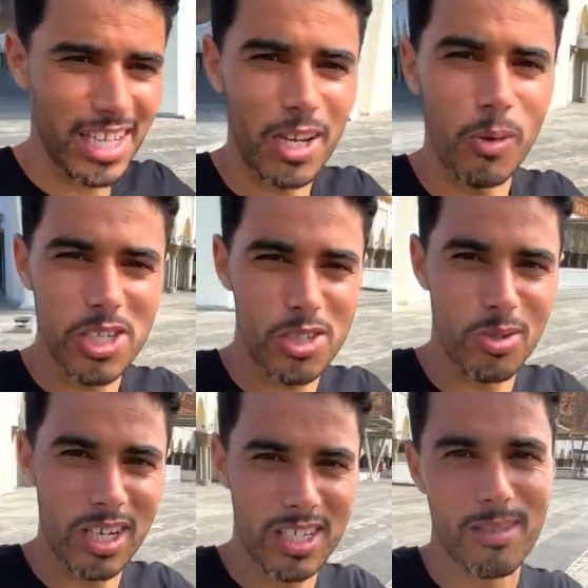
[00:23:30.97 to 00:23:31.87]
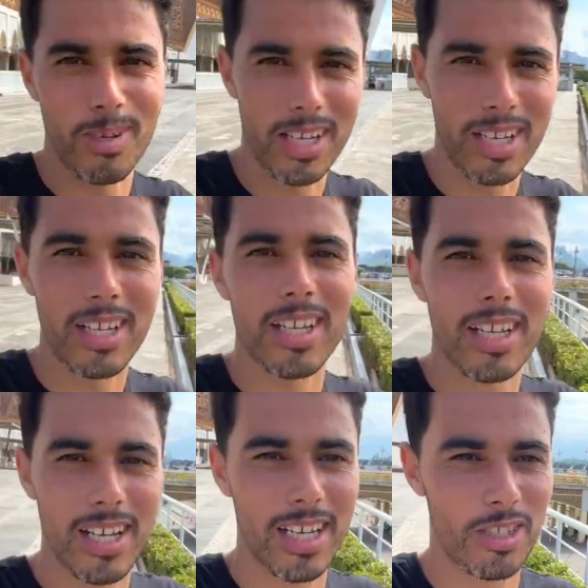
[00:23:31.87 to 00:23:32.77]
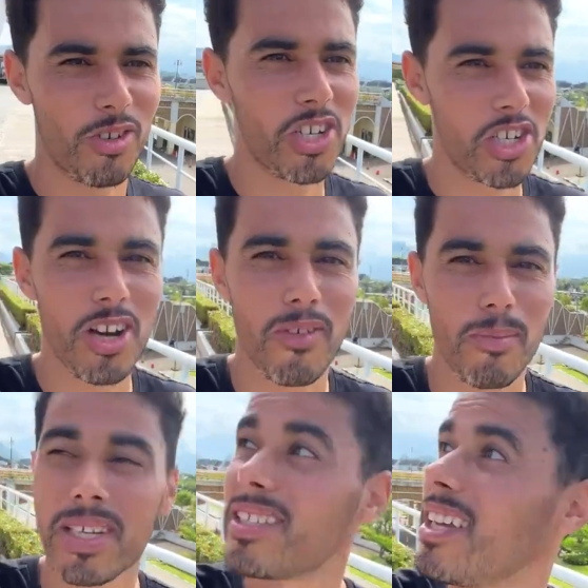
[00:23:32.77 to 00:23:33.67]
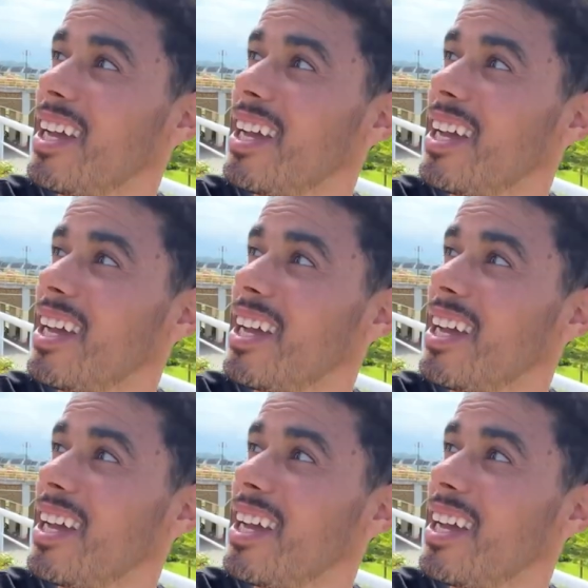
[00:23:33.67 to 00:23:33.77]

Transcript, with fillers: it was donated by uh, Turkish government.